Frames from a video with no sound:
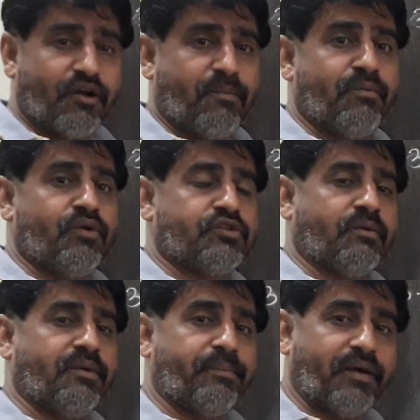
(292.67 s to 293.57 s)
of moles
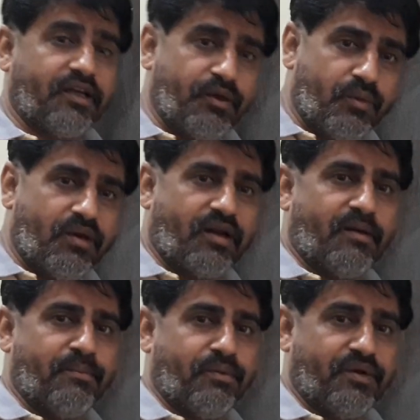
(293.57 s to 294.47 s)
of a particular
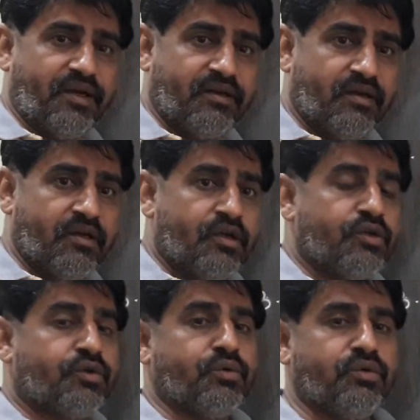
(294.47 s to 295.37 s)
component
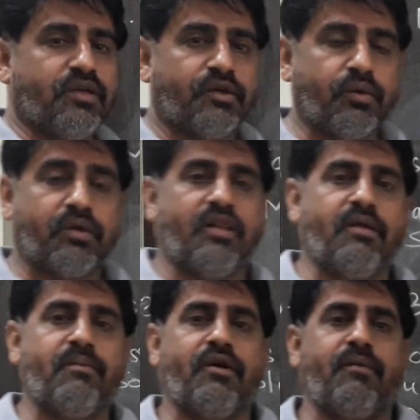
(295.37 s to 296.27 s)
to the total
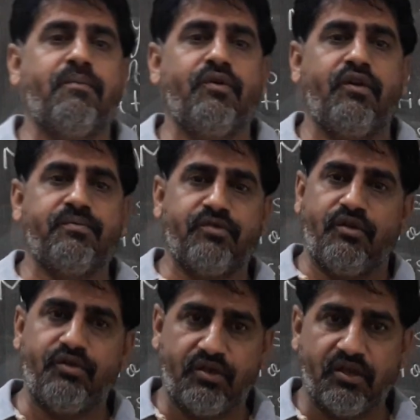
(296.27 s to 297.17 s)
number of mole of
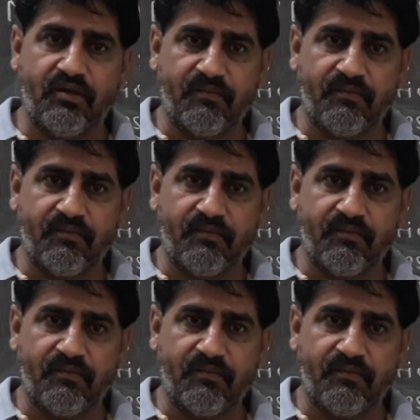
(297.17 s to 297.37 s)
solution.